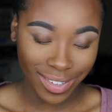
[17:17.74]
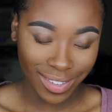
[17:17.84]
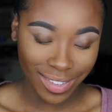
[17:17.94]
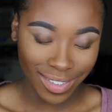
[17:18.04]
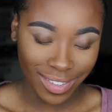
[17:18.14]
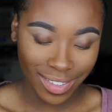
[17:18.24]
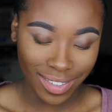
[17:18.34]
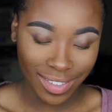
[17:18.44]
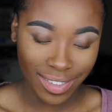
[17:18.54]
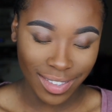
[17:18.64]

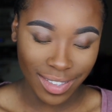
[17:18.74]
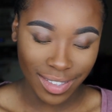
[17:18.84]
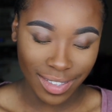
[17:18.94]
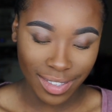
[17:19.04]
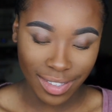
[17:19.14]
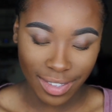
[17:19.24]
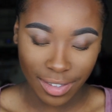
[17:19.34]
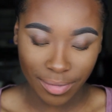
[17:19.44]
[no speech]